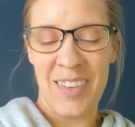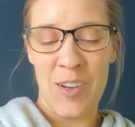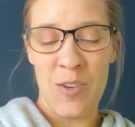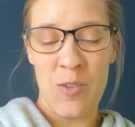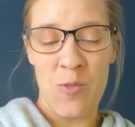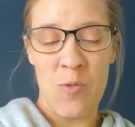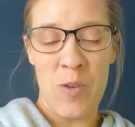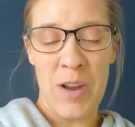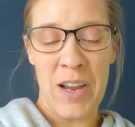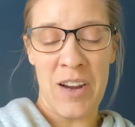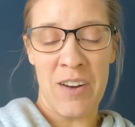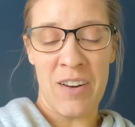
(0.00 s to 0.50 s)

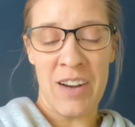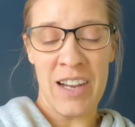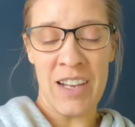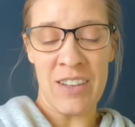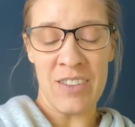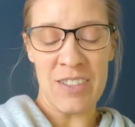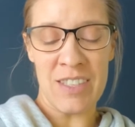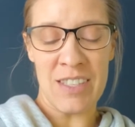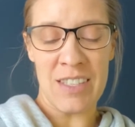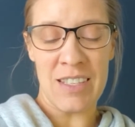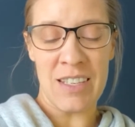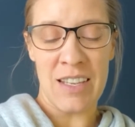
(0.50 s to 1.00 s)
Where
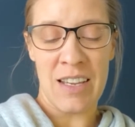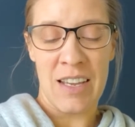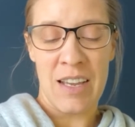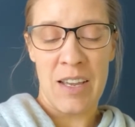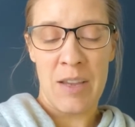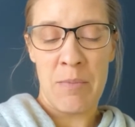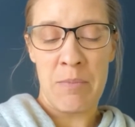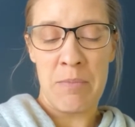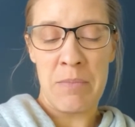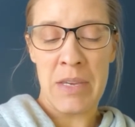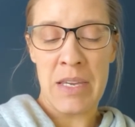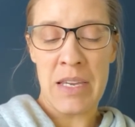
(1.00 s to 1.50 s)
else?
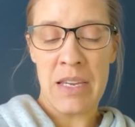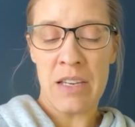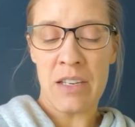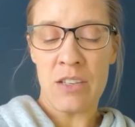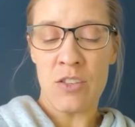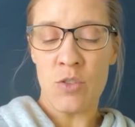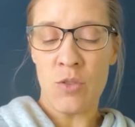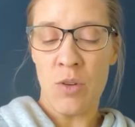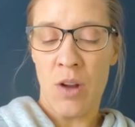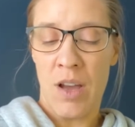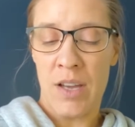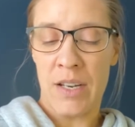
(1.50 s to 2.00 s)

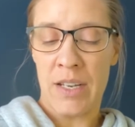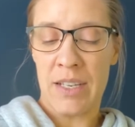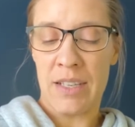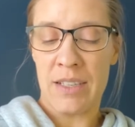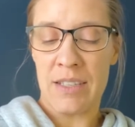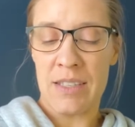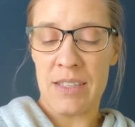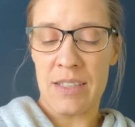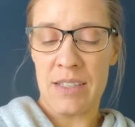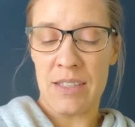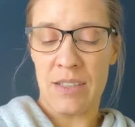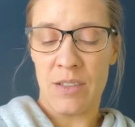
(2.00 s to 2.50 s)

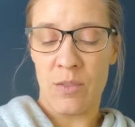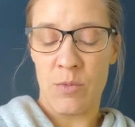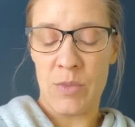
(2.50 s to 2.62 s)
Mechatronics,